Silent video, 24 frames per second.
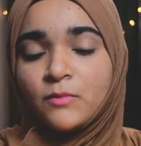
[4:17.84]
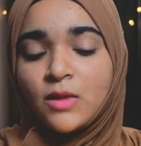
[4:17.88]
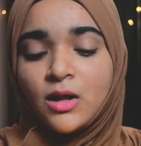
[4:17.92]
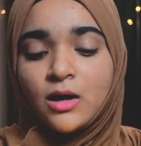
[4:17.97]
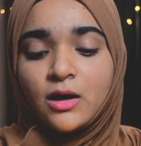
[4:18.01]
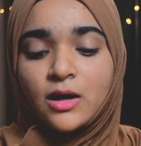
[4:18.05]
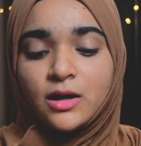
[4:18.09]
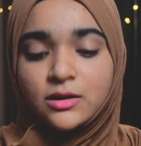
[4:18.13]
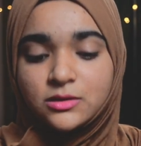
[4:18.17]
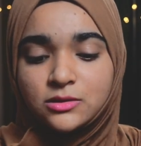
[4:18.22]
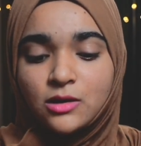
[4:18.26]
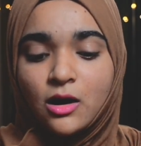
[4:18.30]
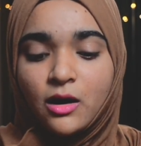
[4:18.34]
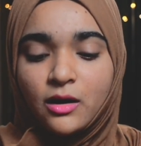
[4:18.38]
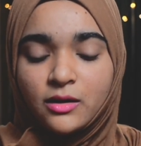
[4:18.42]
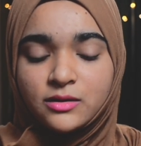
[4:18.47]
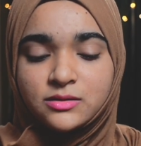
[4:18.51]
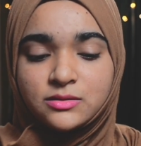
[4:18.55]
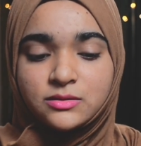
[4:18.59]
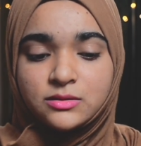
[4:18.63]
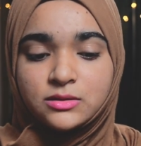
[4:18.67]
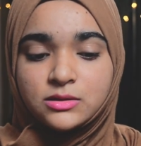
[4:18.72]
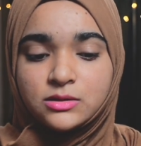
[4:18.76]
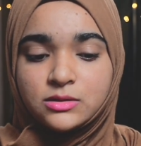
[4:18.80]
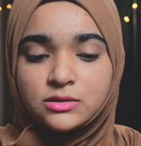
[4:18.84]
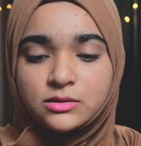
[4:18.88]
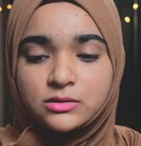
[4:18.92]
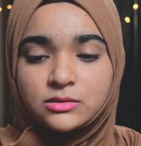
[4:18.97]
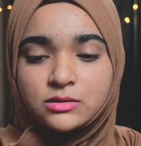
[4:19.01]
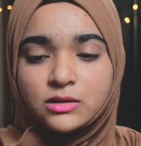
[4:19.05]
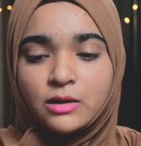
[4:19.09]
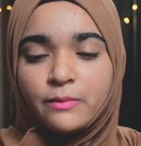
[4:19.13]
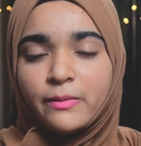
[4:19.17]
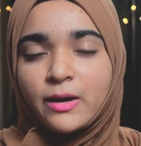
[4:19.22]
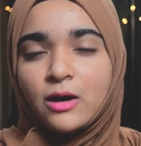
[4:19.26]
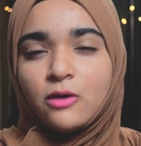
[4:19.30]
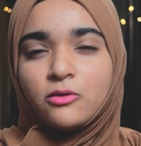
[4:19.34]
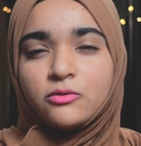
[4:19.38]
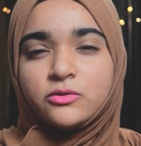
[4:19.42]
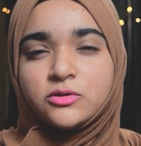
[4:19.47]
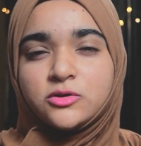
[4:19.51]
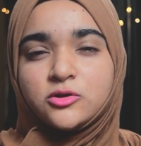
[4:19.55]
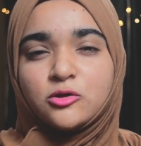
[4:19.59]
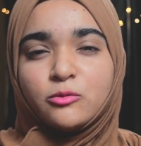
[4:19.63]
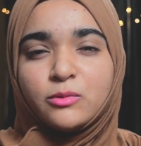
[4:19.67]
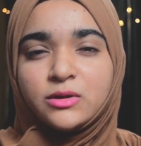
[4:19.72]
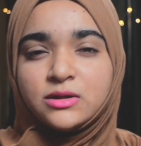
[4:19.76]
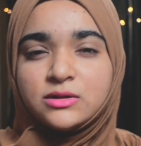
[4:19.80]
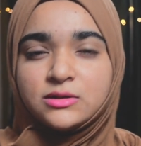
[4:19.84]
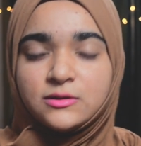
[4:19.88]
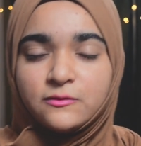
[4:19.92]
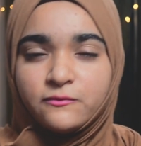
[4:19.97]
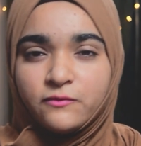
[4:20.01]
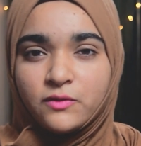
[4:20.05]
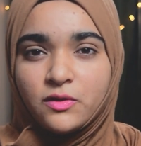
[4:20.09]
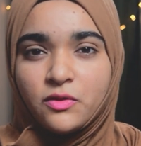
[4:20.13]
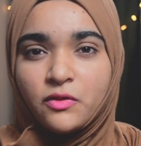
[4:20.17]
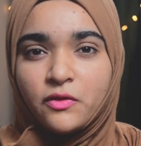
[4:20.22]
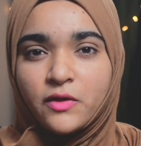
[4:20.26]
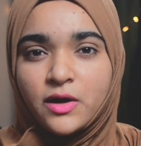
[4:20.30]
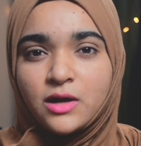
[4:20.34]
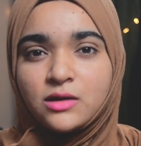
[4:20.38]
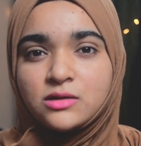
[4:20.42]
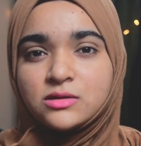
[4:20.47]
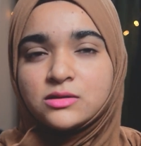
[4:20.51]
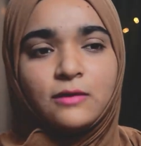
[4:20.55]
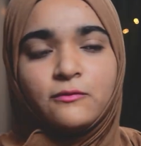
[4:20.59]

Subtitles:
It talks about so many different things.